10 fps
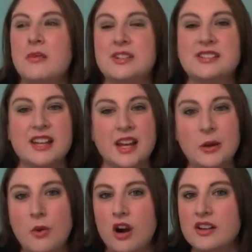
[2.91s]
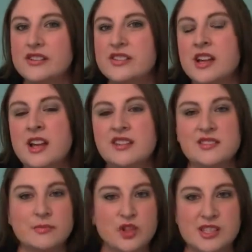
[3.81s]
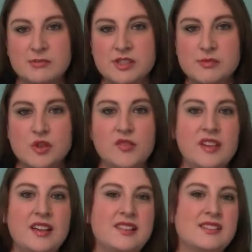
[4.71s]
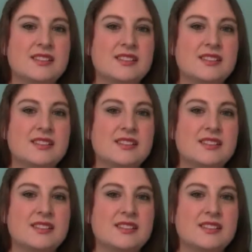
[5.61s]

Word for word: we just kind of watched some Christmas movies